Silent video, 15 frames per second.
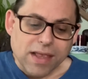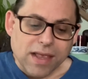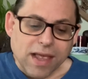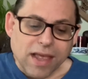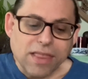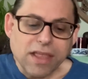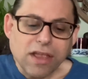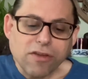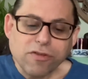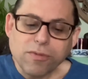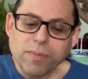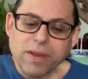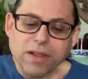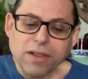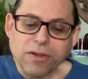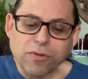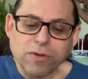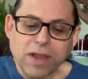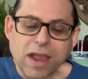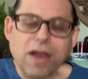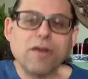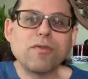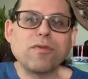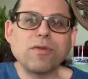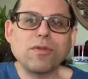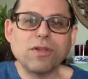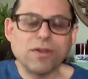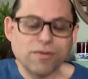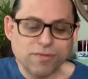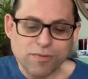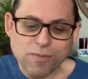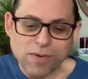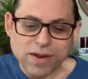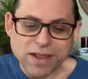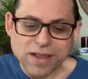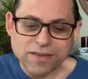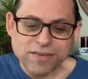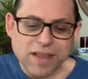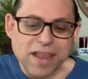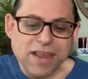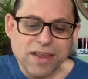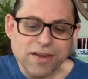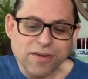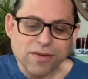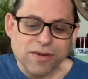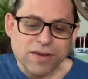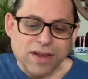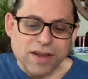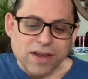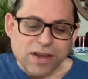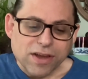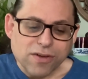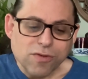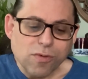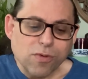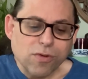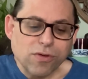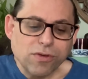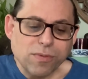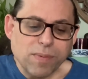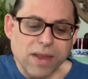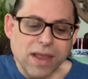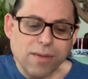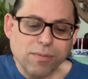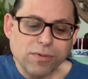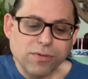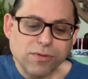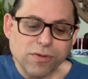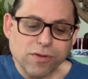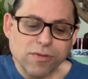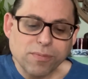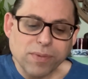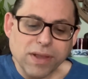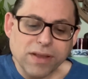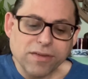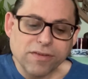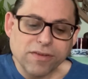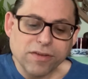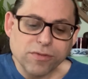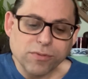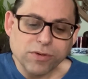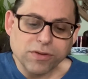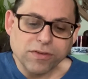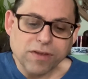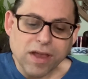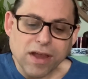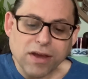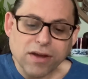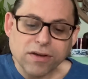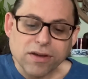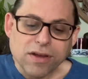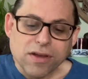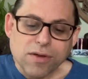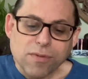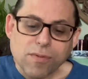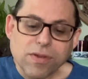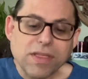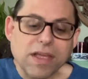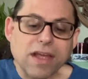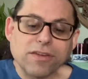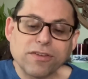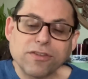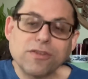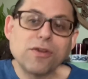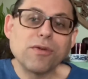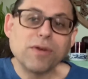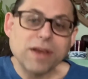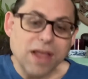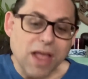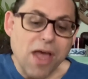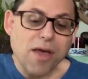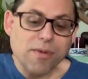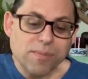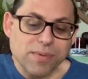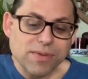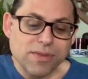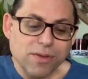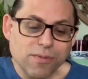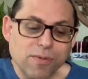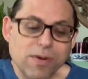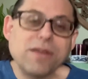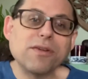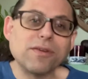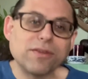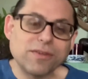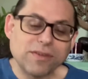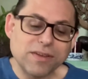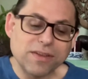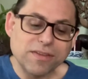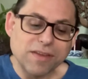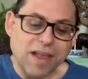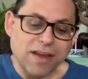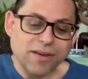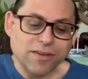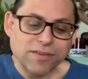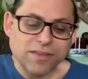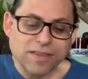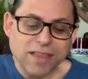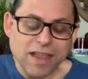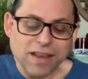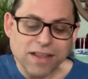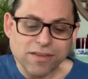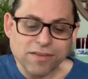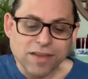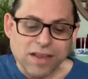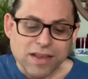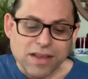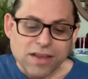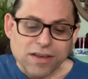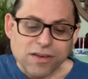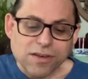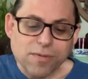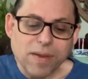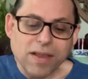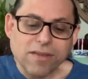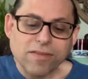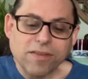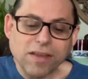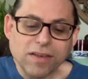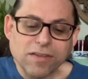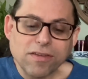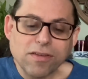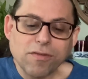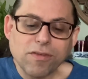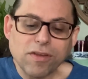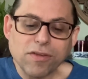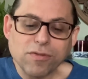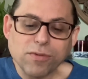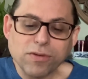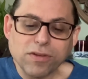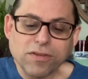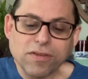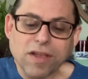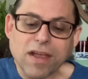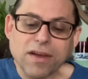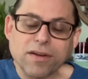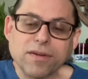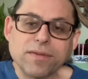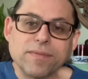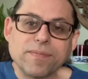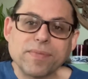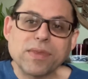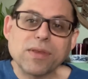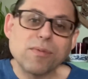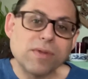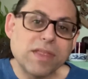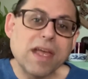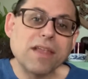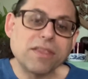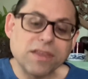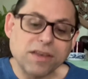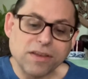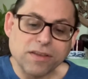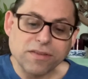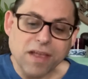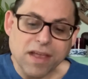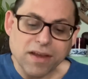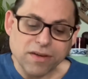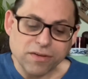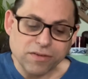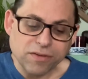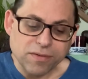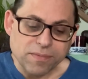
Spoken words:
I think I should be a little careful of what I say here in order to be able to explain sensual desire without stirring up the reader's desires. That is, to make sense of sensual desire without the desires.